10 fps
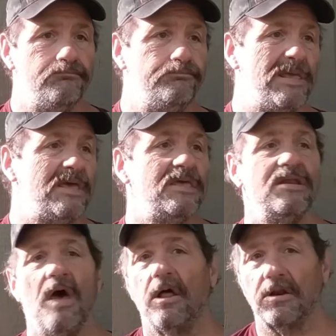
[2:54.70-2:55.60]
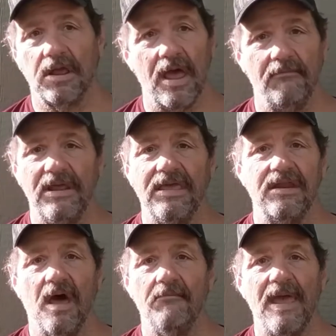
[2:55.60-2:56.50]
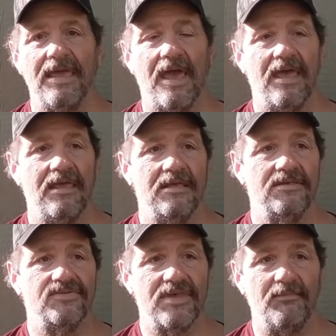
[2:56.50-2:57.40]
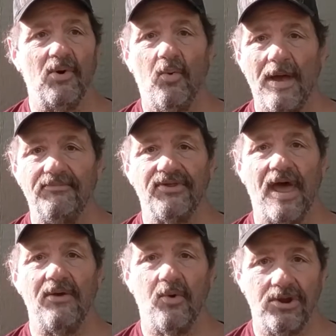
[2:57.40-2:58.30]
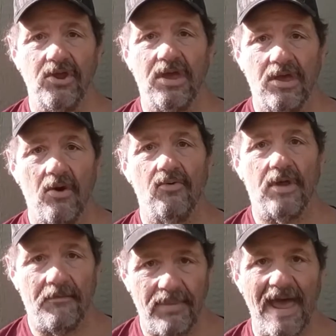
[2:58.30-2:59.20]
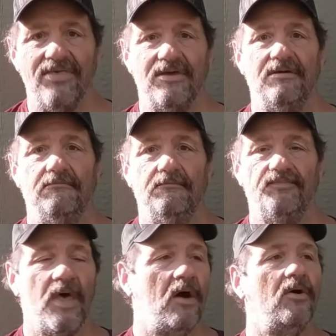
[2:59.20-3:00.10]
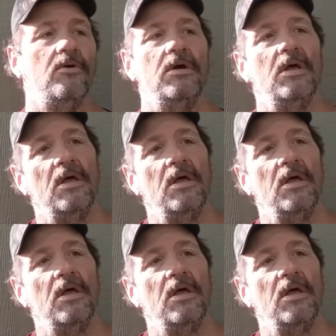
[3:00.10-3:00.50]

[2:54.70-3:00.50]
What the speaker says: Billion-dollar company cannot make a simple website where you can go and pay them. No,